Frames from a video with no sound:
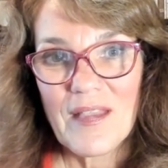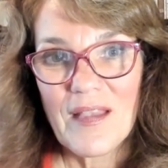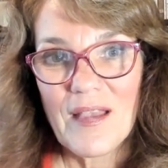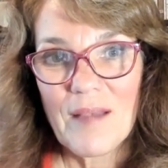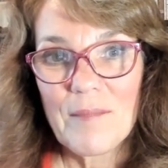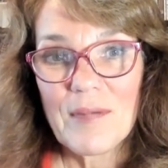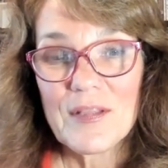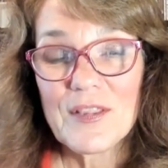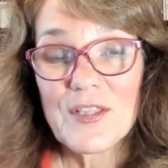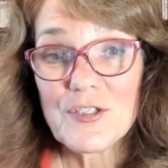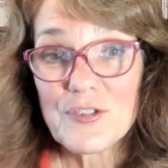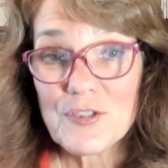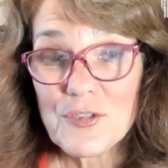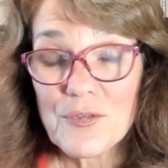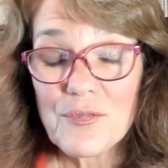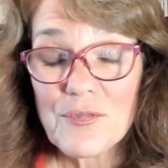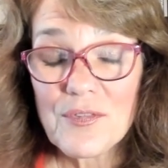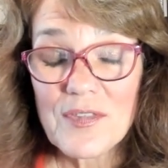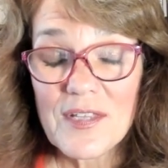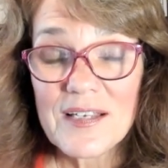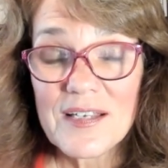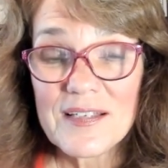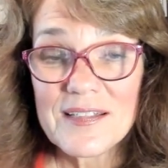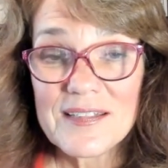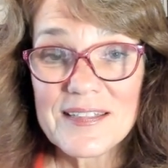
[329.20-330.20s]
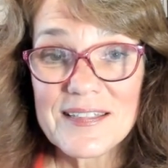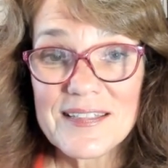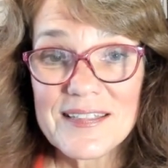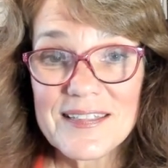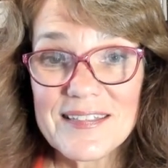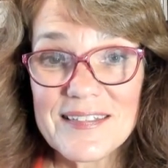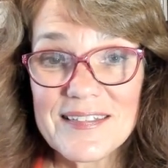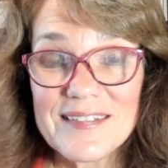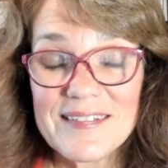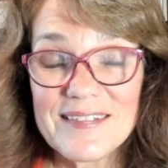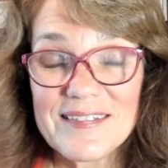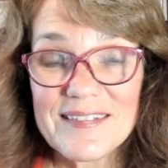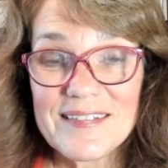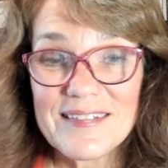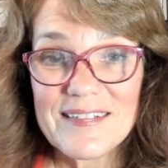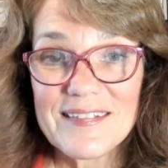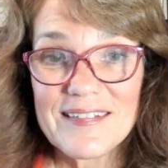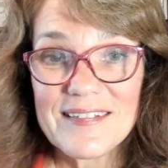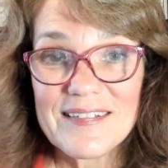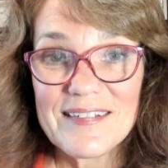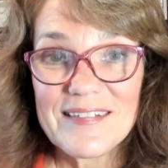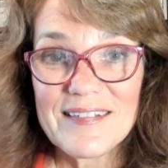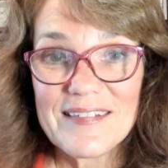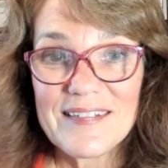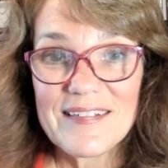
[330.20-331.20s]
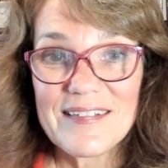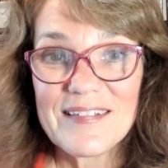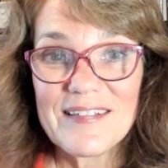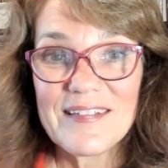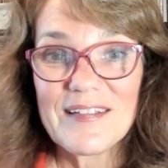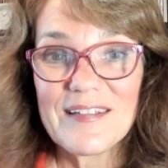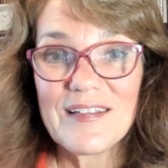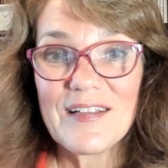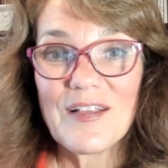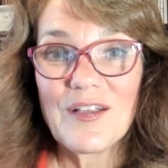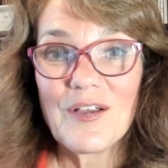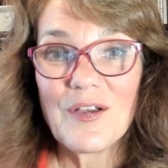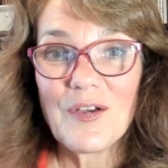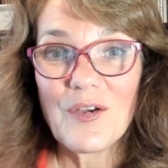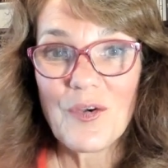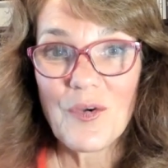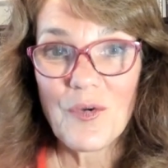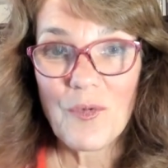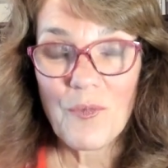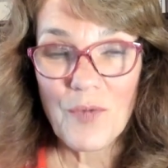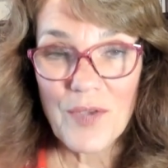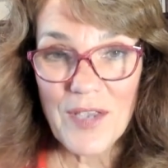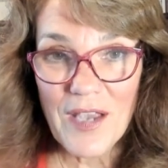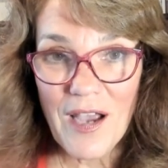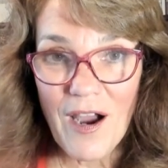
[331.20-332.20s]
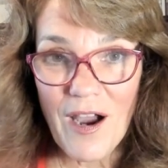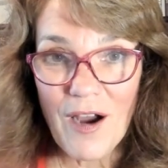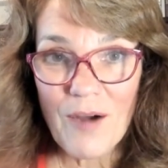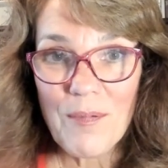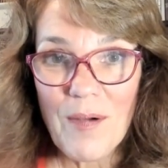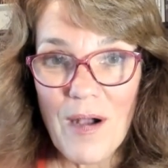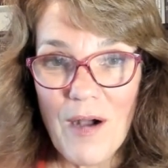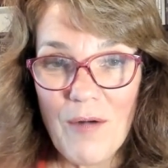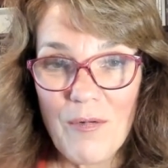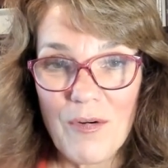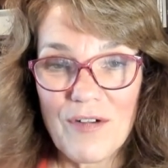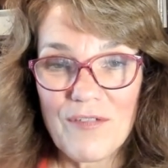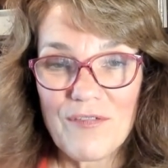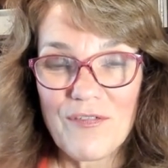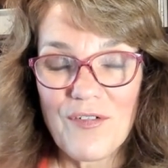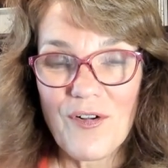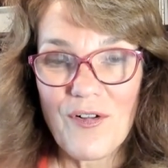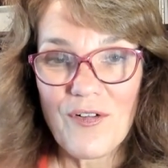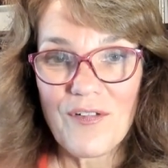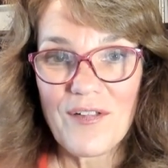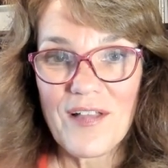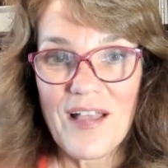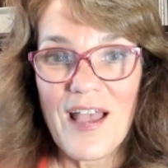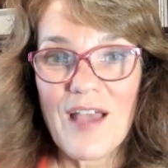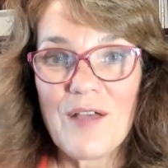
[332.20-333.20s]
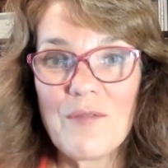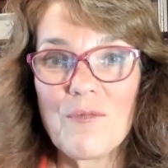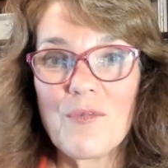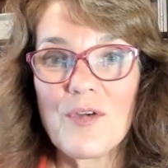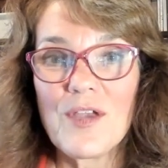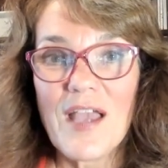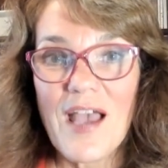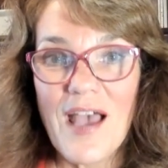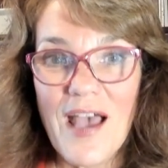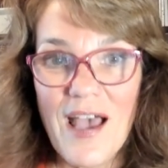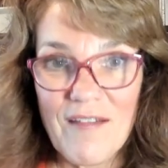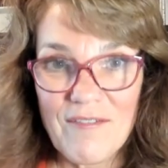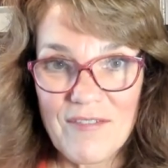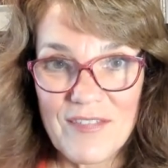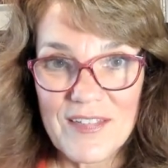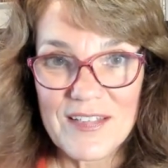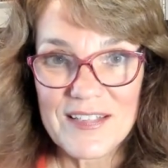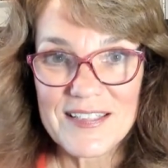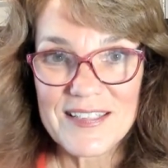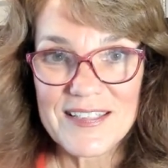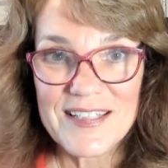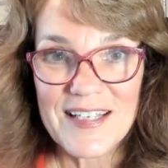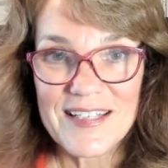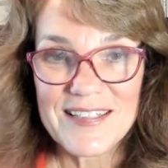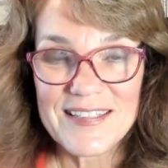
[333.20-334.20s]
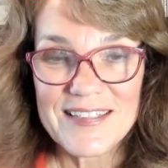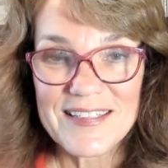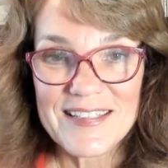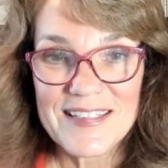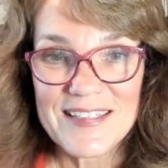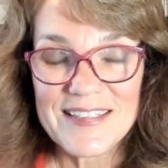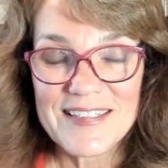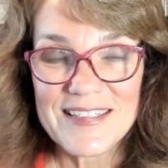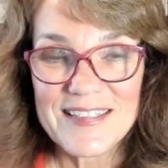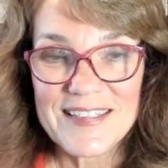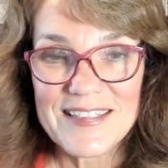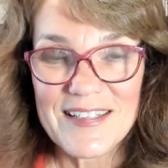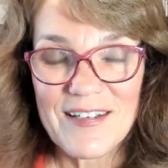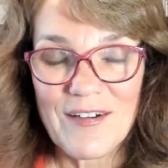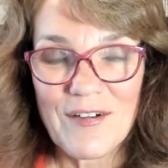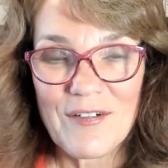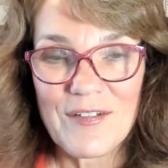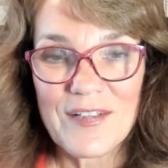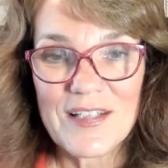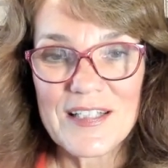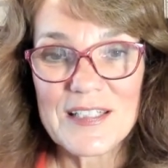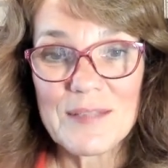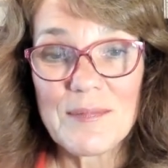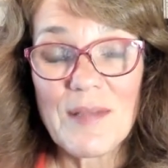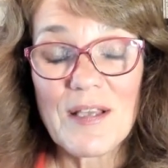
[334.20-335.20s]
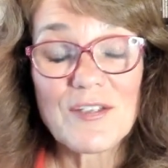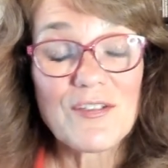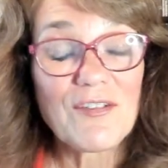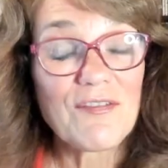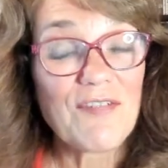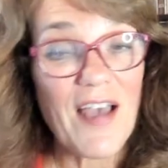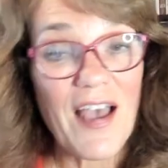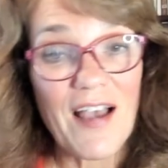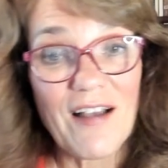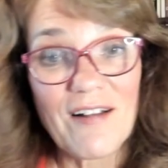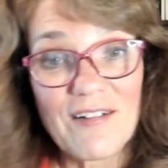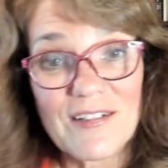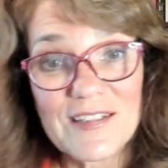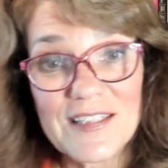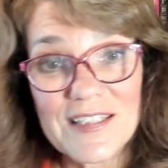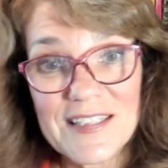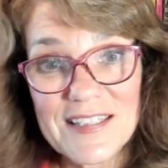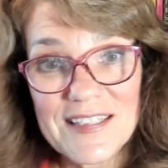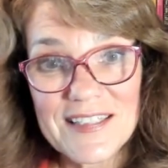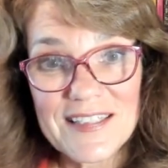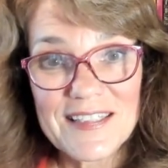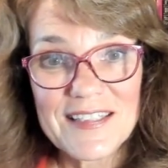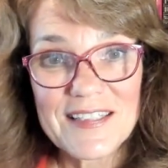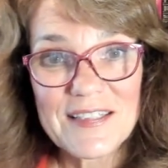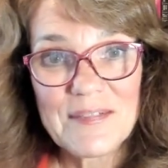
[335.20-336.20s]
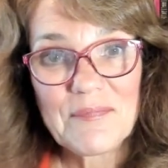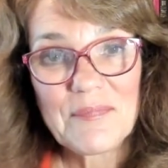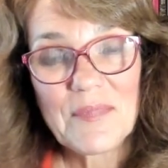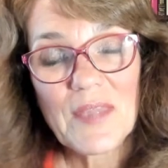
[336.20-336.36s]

But the truth is, we are powerful and we have these senses or these mental faculties.